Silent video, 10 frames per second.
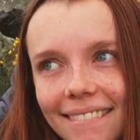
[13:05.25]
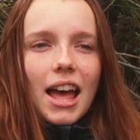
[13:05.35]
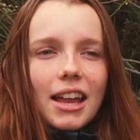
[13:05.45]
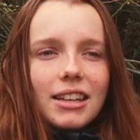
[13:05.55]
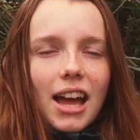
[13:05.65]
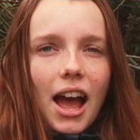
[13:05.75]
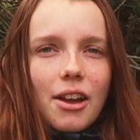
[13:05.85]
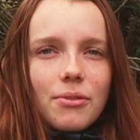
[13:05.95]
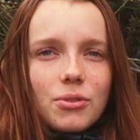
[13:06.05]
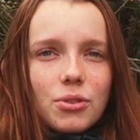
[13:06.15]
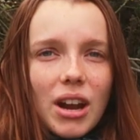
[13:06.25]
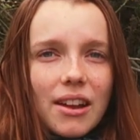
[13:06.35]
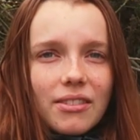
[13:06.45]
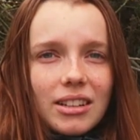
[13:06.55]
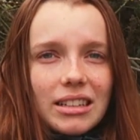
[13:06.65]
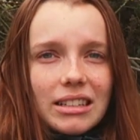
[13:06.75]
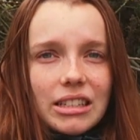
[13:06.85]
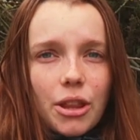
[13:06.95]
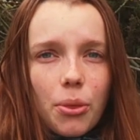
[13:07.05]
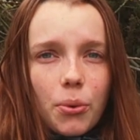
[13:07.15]
And I've
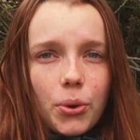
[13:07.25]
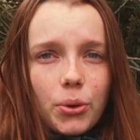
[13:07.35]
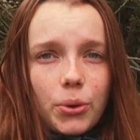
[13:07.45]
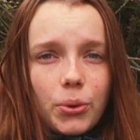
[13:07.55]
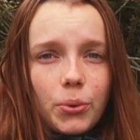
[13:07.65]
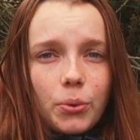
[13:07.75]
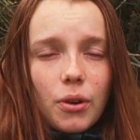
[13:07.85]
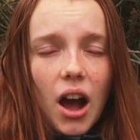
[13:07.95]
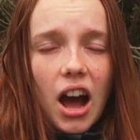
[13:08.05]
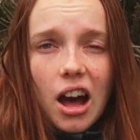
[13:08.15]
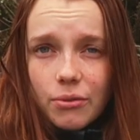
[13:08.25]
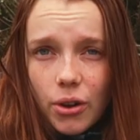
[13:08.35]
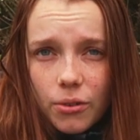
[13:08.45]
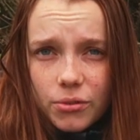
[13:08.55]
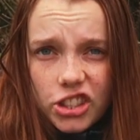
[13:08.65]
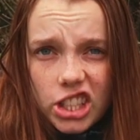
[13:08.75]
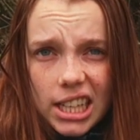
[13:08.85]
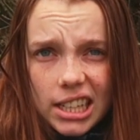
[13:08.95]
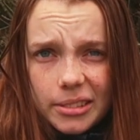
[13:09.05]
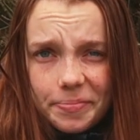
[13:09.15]
traveled through half of
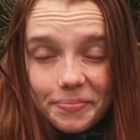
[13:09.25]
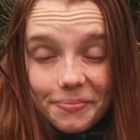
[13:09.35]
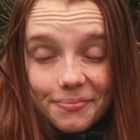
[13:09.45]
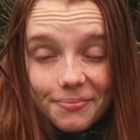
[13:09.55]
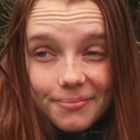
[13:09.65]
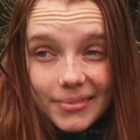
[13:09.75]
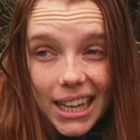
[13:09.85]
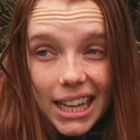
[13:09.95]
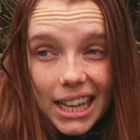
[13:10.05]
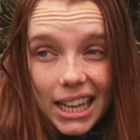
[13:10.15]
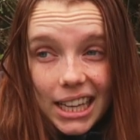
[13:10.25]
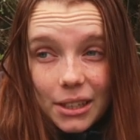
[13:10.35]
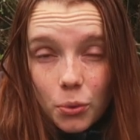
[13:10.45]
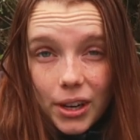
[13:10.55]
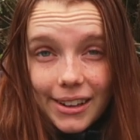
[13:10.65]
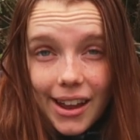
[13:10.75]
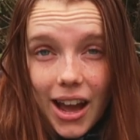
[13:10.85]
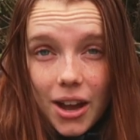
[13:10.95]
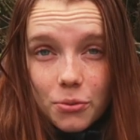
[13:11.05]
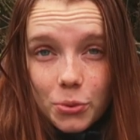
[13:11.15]
Chile in
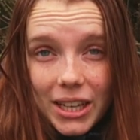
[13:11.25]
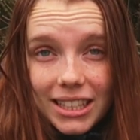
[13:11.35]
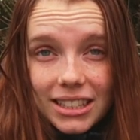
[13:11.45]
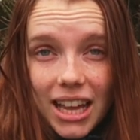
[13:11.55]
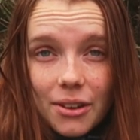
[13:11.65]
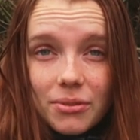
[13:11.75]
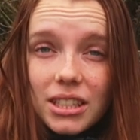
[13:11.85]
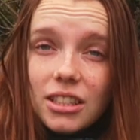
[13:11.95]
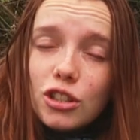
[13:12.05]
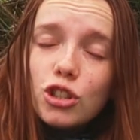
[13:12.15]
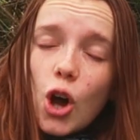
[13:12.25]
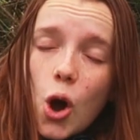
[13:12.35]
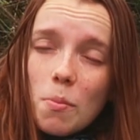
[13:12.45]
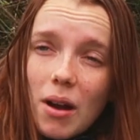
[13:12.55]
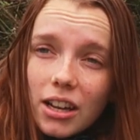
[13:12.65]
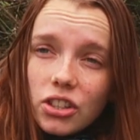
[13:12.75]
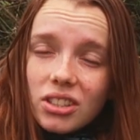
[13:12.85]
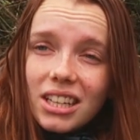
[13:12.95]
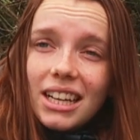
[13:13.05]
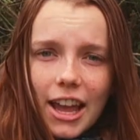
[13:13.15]
1.5 weeks. I've seen so
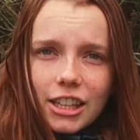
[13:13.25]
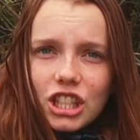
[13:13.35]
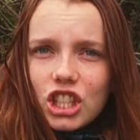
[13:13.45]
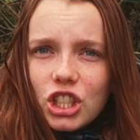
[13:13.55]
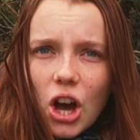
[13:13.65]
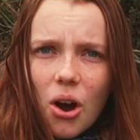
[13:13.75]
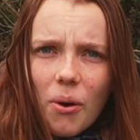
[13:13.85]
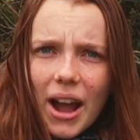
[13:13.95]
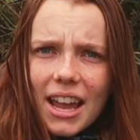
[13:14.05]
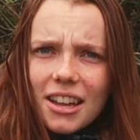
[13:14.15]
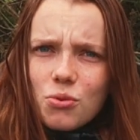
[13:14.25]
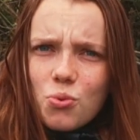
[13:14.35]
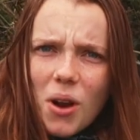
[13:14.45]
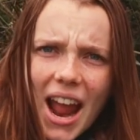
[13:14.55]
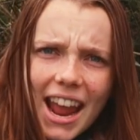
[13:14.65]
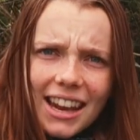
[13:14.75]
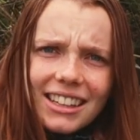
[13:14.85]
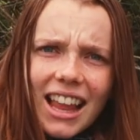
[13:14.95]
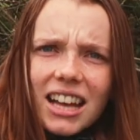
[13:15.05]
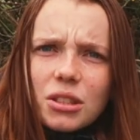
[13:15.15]
much. I had snow, I had
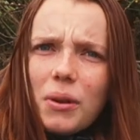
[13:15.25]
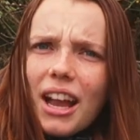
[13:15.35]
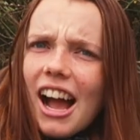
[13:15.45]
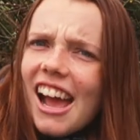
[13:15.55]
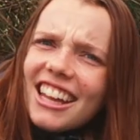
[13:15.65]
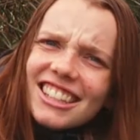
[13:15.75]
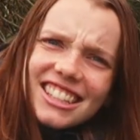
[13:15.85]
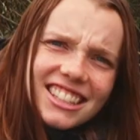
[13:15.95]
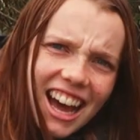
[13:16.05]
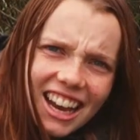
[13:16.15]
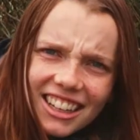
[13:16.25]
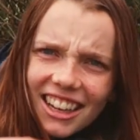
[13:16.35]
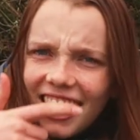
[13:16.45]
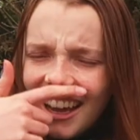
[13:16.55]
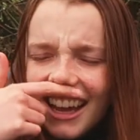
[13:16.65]
rain, last week I had sun.